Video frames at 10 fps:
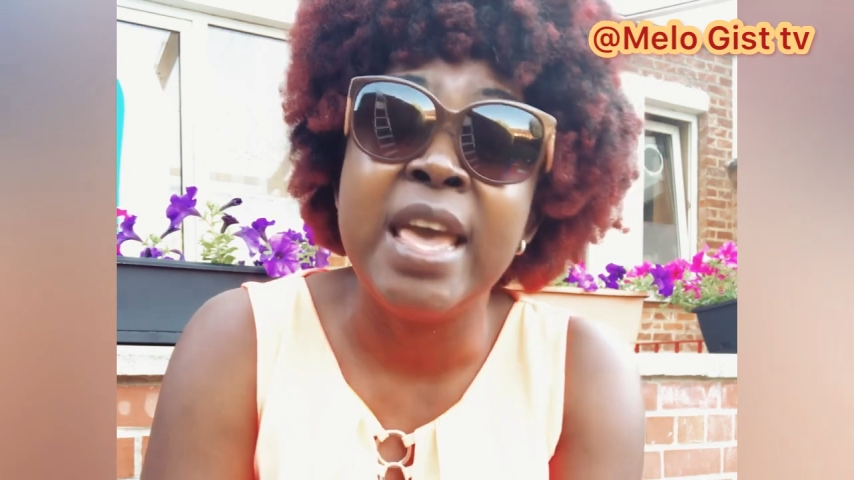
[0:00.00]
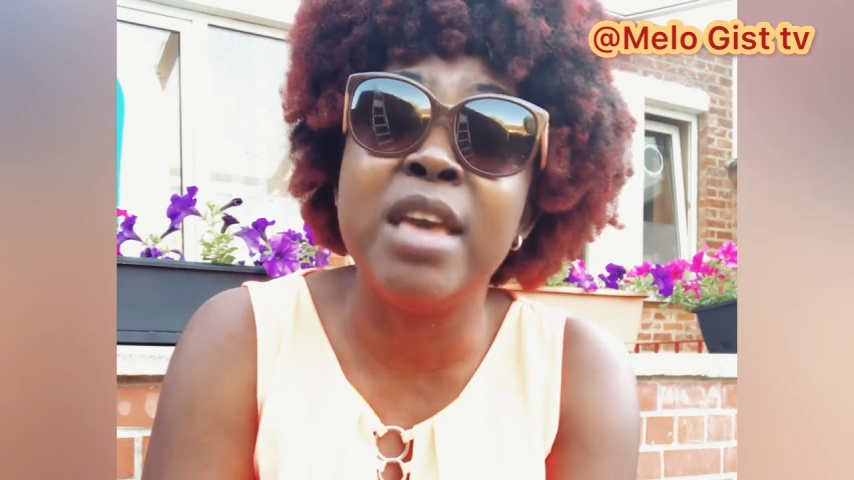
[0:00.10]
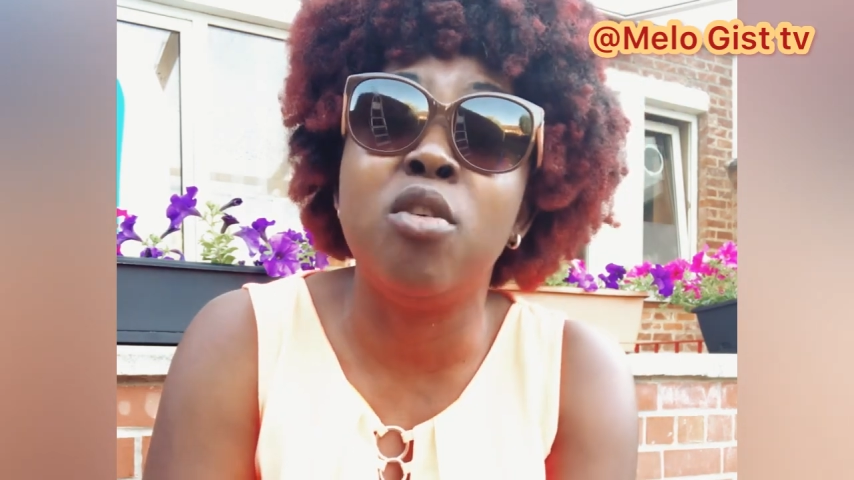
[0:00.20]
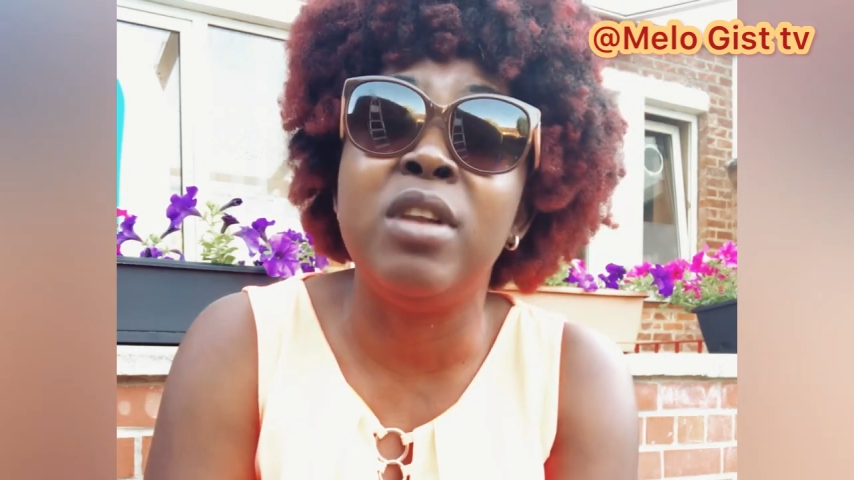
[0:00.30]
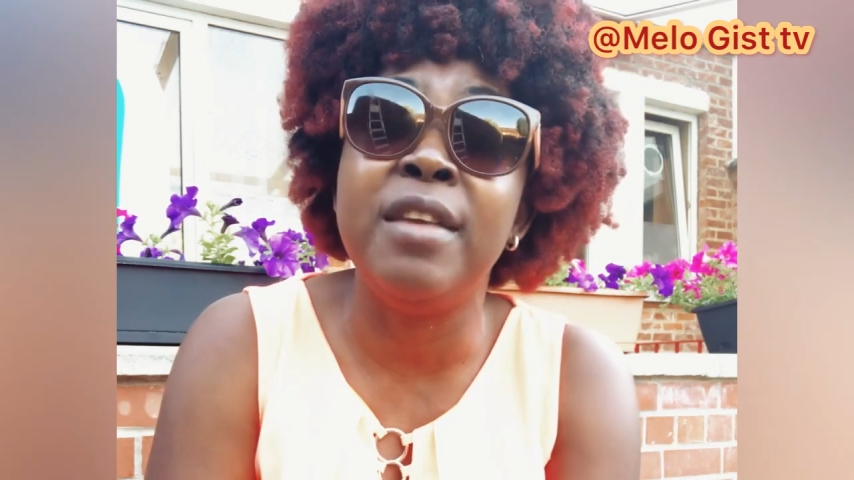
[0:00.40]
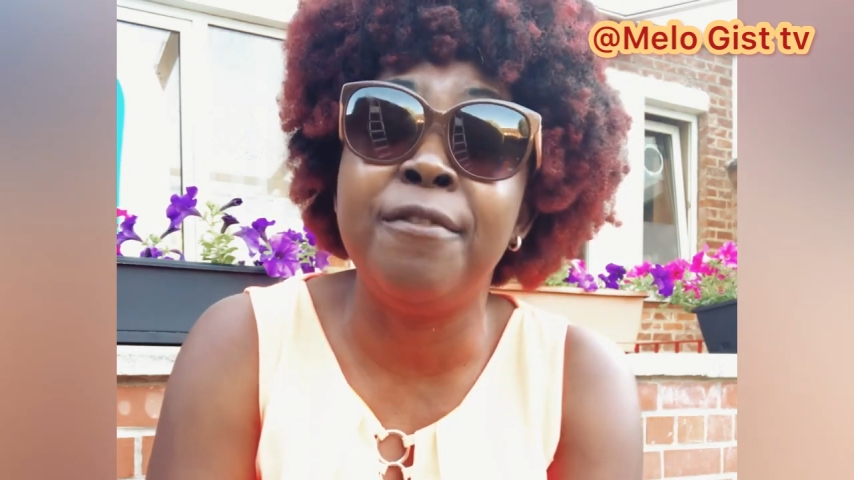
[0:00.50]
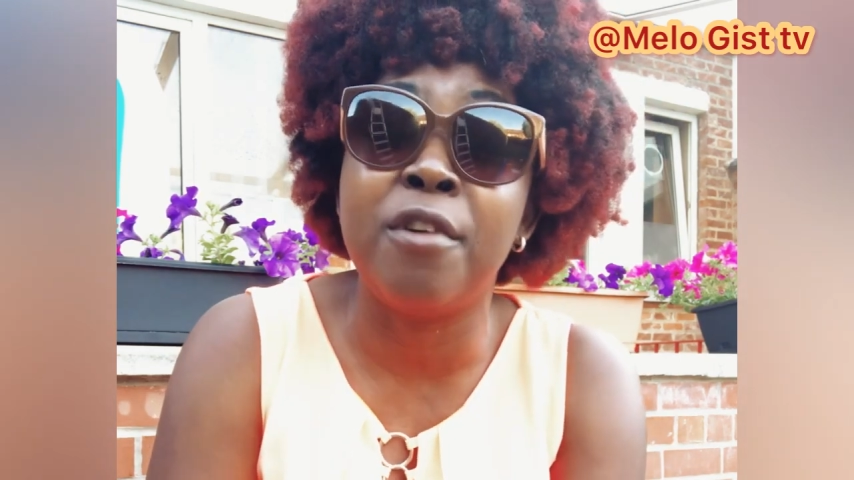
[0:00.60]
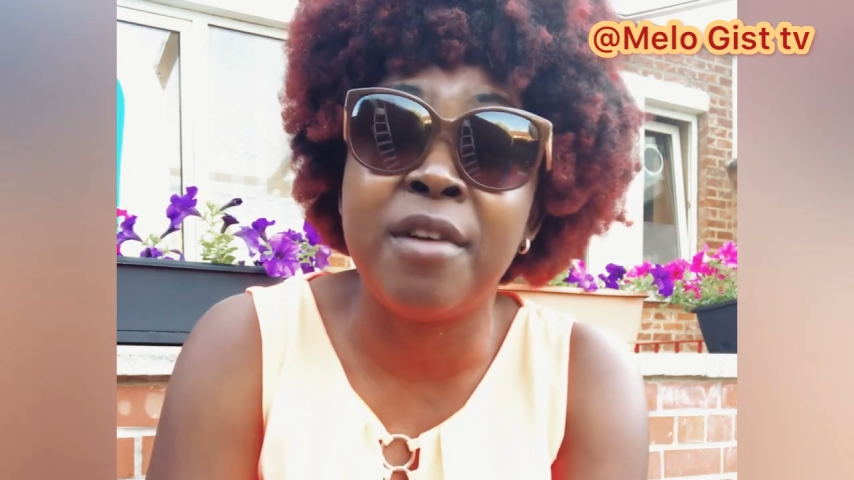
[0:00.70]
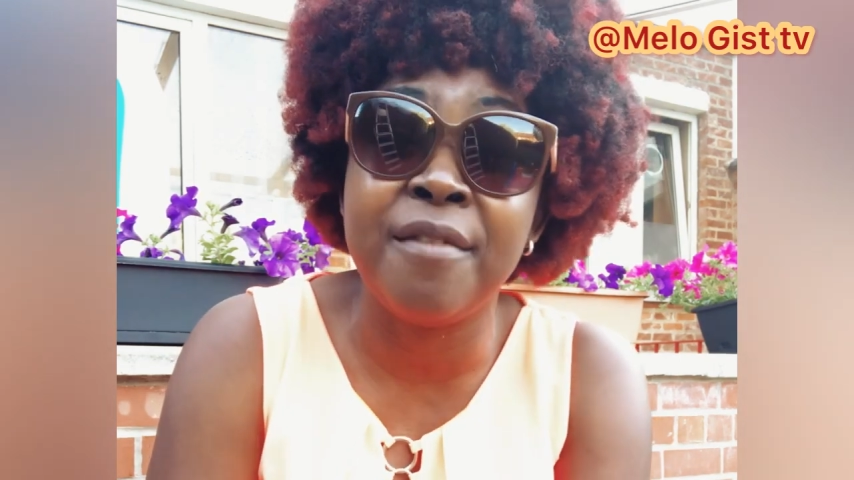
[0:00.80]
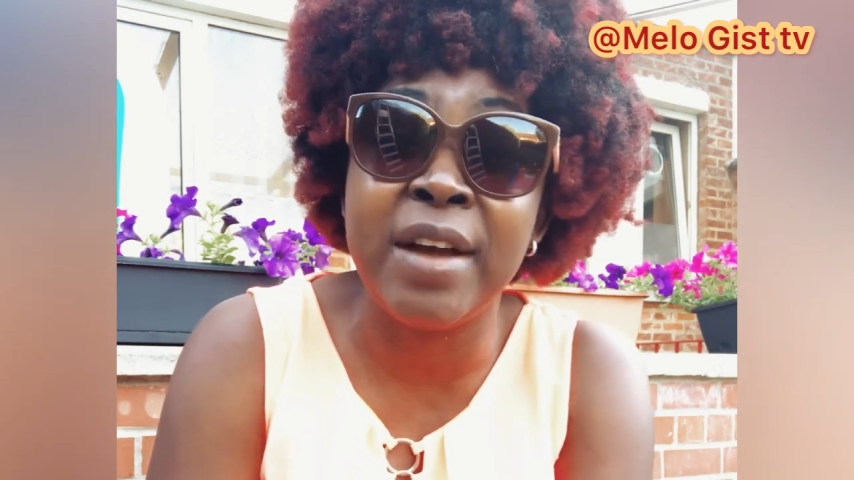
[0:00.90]
he go live
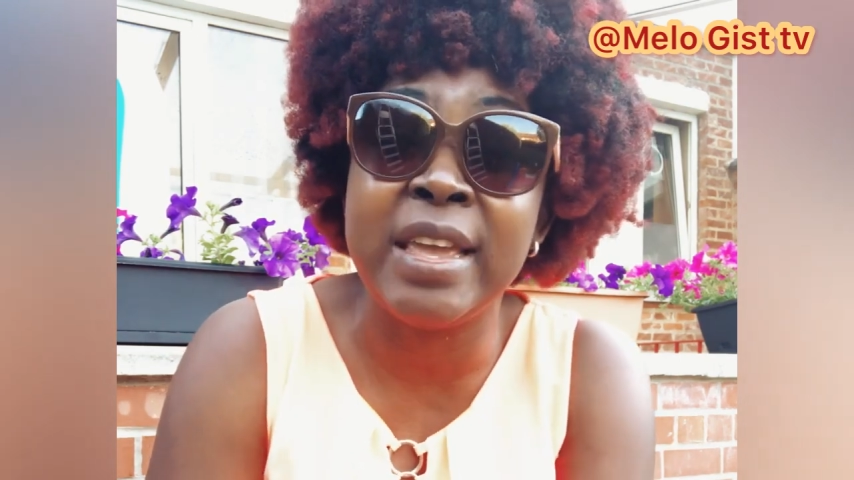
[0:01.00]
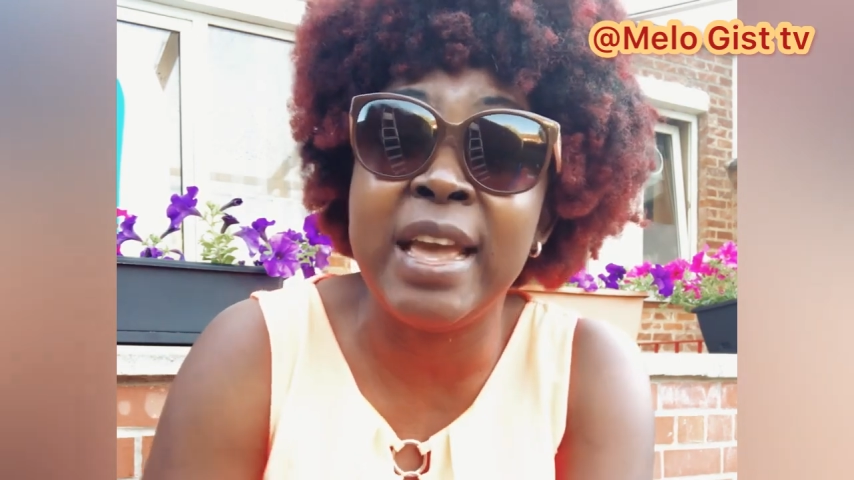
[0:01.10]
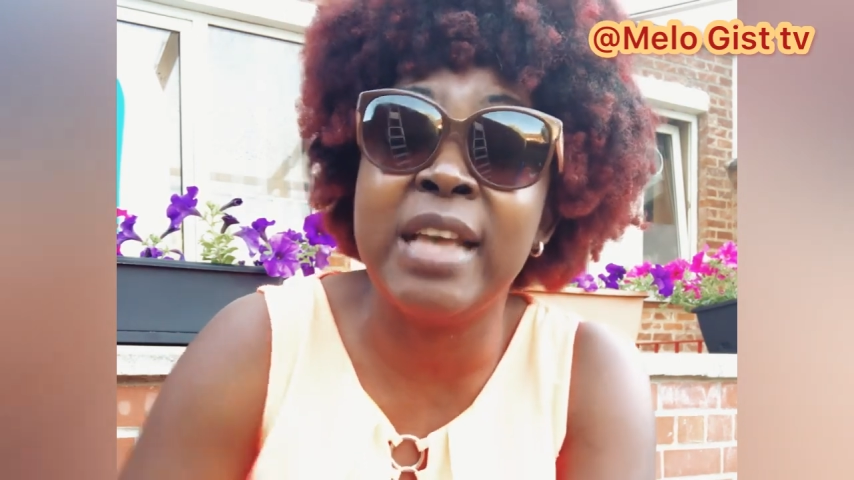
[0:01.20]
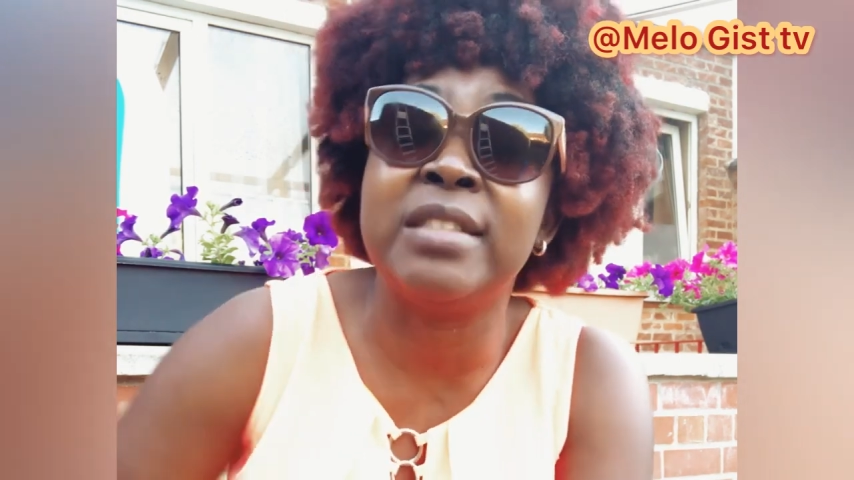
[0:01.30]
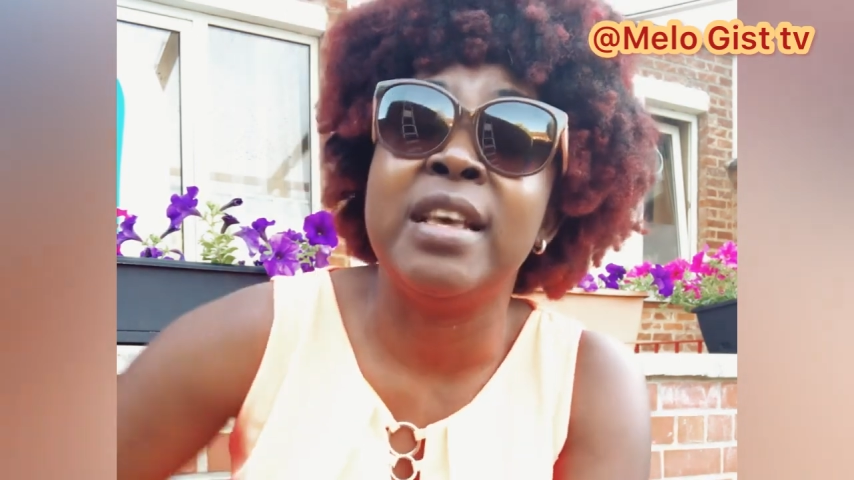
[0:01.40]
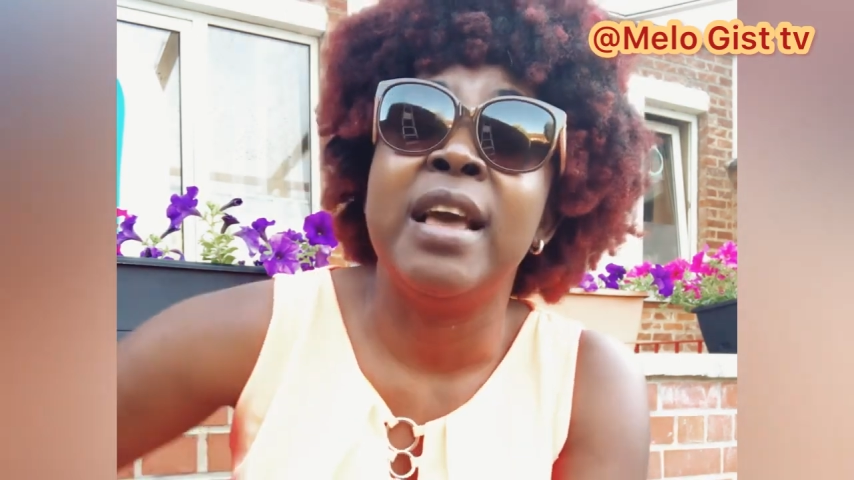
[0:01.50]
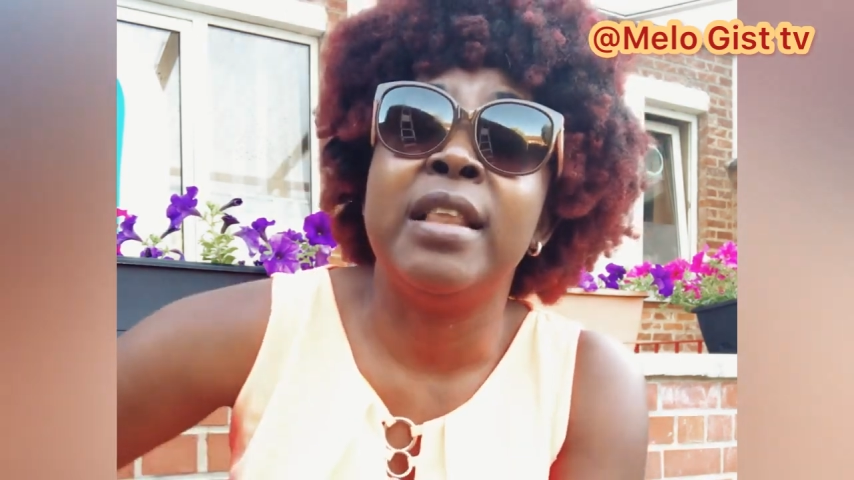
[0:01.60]
forever. Yes,